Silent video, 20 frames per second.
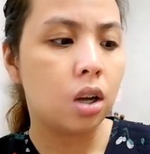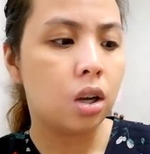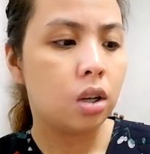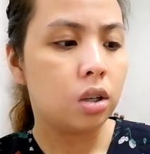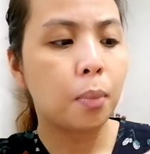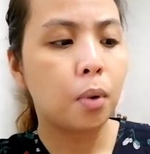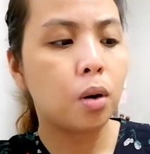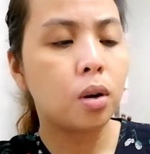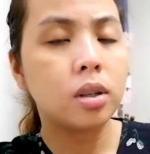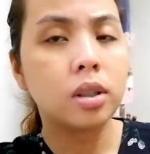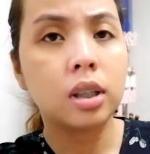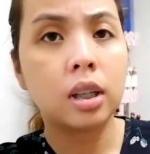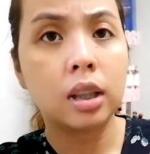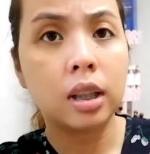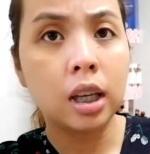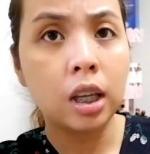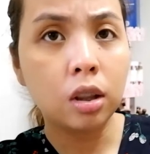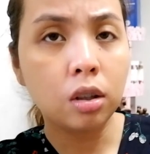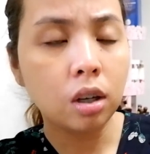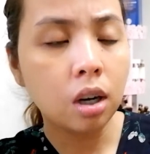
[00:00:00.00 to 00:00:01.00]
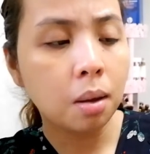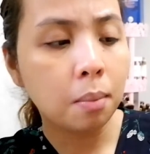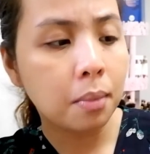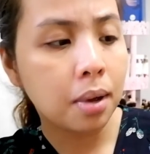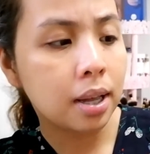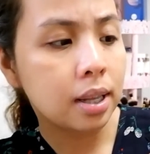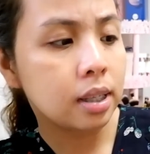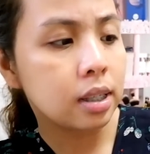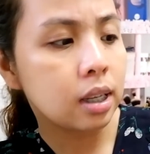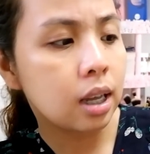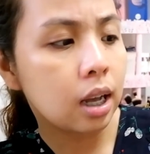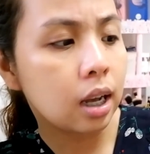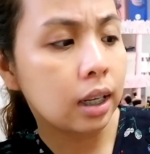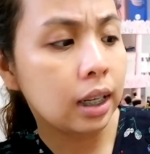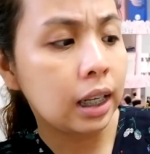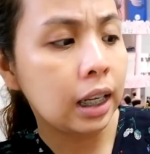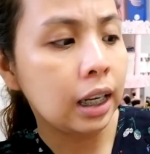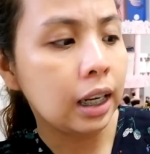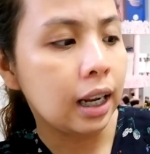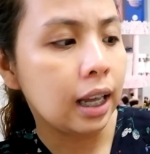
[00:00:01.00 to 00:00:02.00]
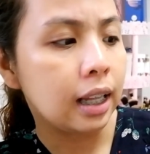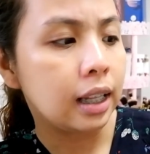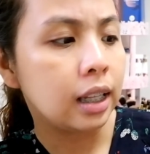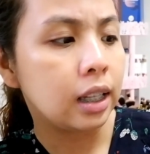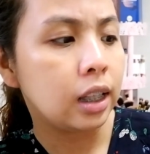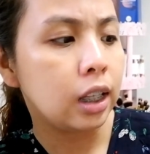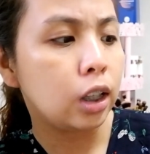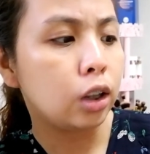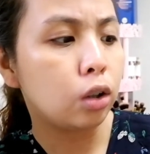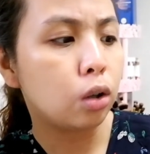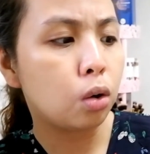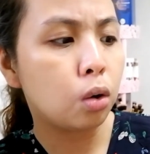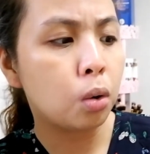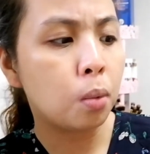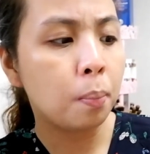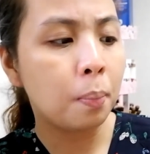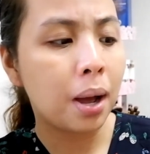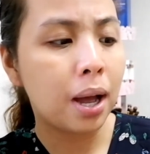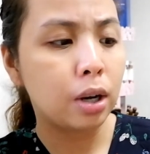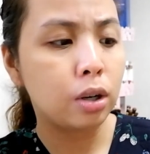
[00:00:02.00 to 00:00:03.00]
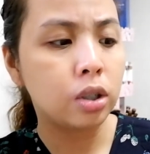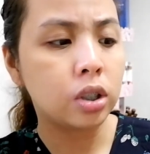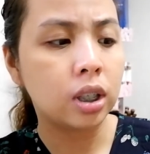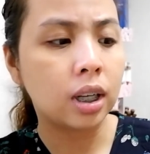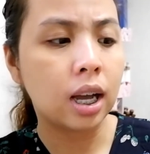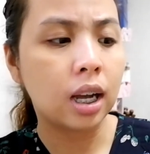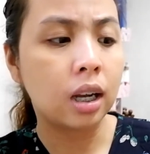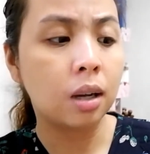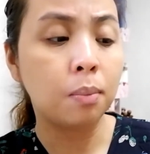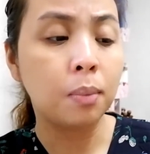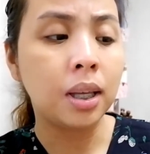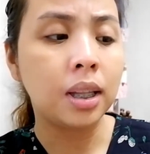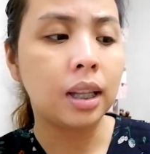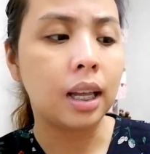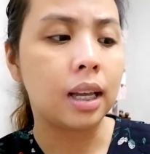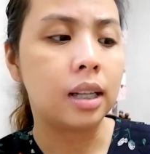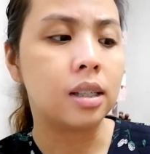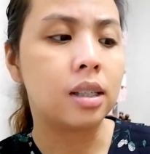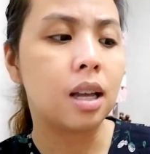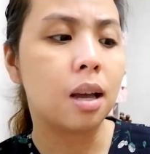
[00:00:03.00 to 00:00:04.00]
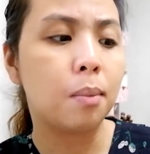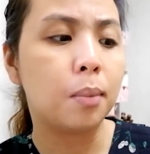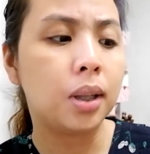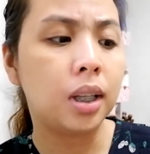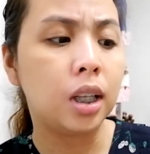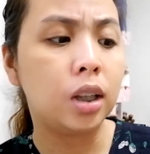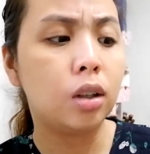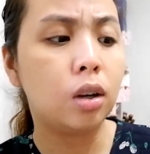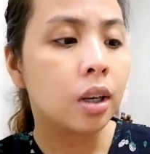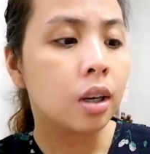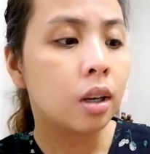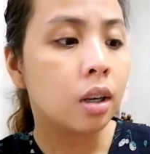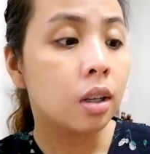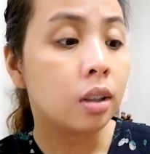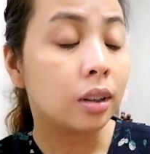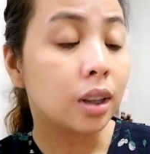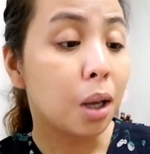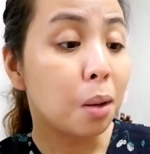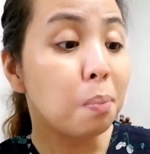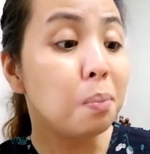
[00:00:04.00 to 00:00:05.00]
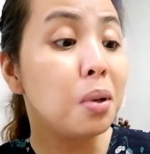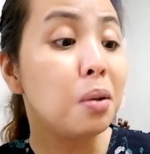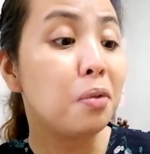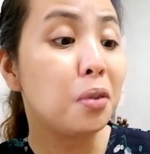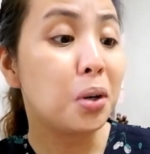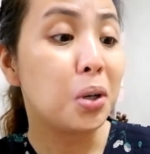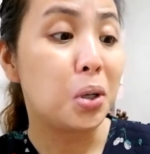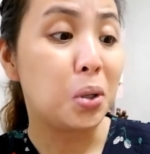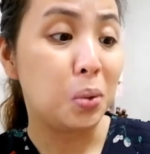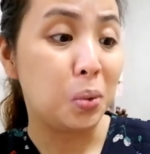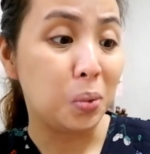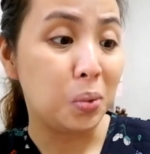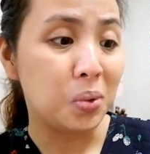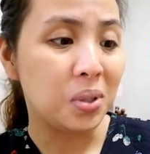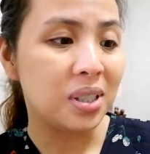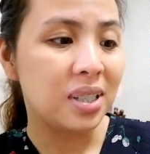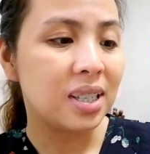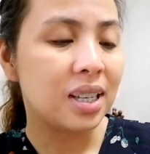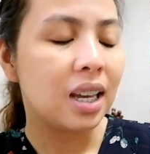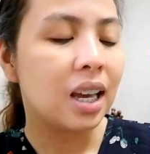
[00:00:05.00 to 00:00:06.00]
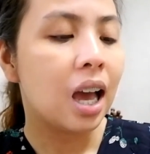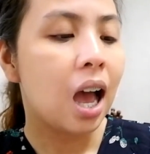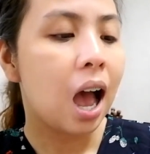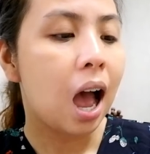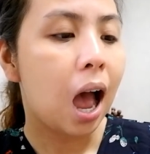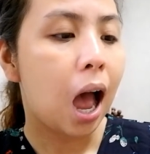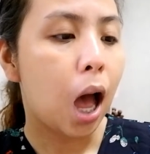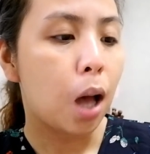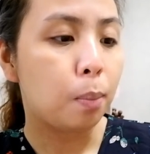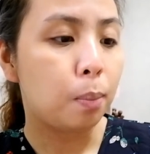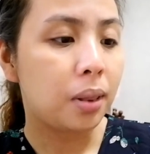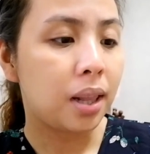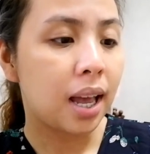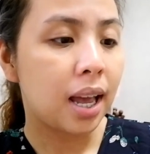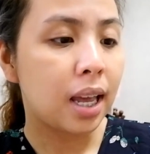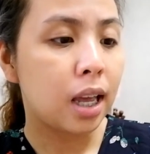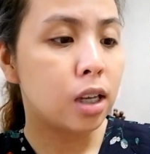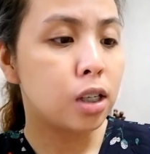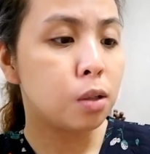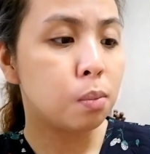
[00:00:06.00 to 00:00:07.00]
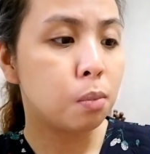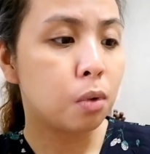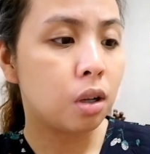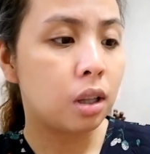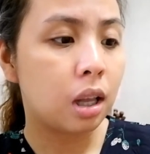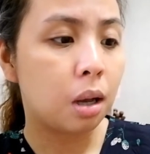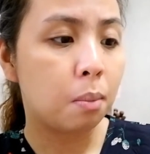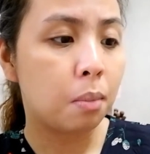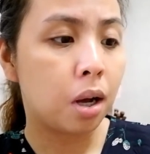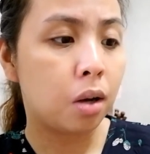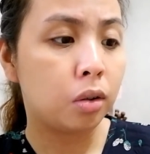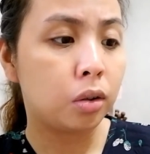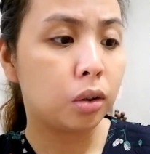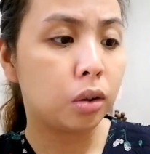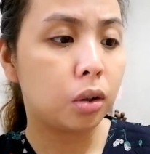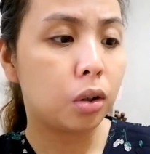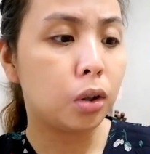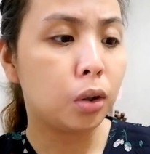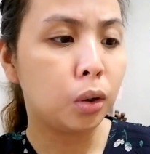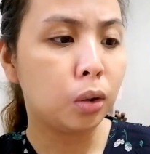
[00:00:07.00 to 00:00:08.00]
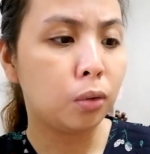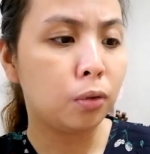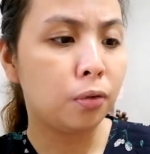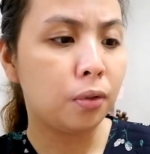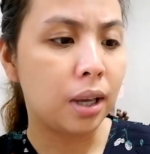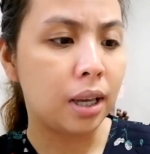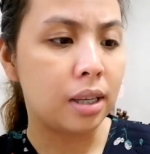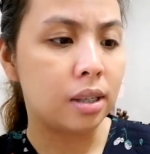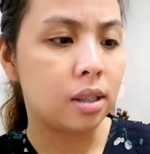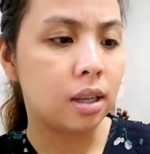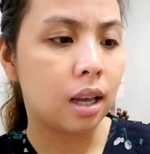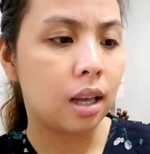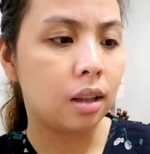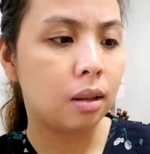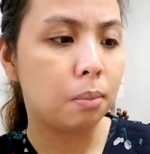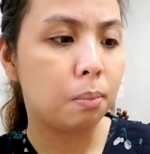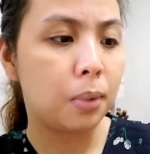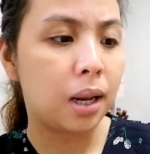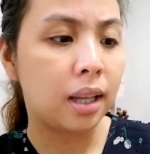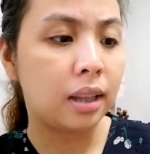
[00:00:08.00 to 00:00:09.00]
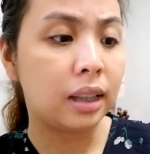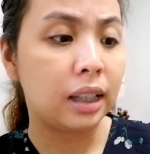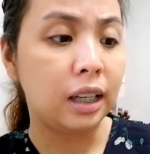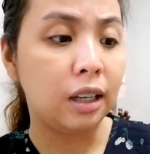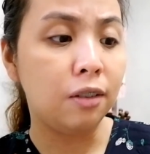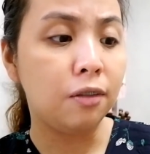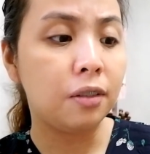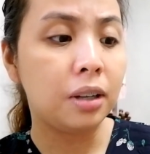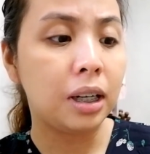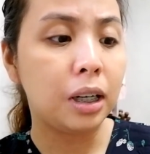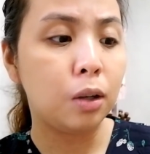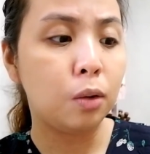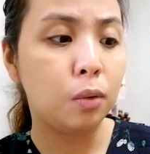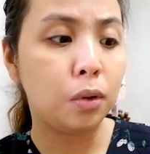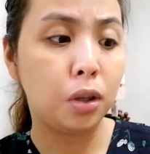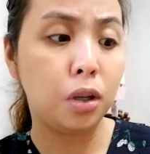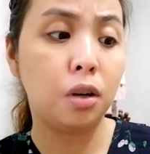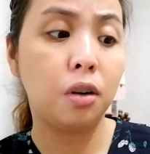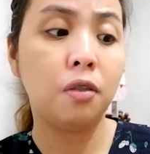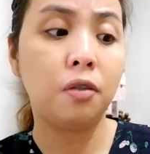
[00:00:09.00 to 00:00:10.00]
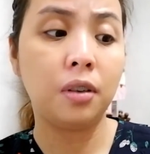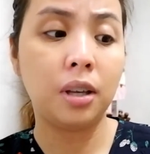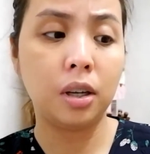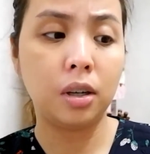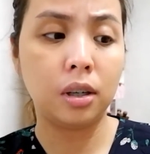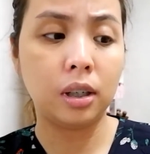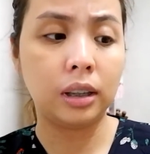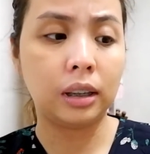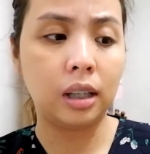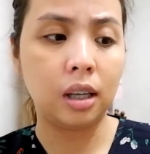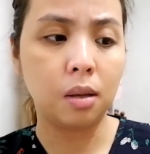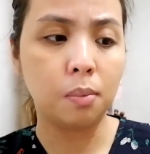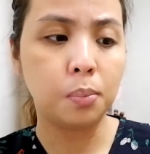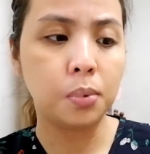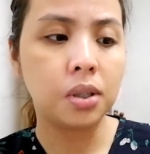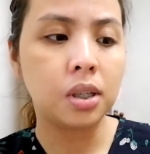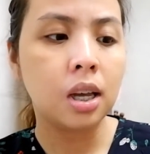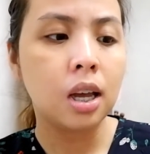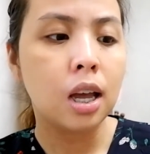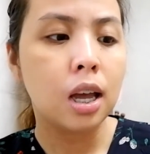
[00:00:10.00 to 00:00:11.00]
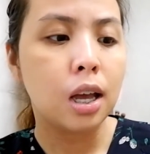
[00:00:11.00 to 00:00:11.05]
Tapos, nandito naman sa gilid, nandito kung paano siya gagamitin. Sabi dito, tap before use, apply a small amount onto face and blend evenly with your fingertips.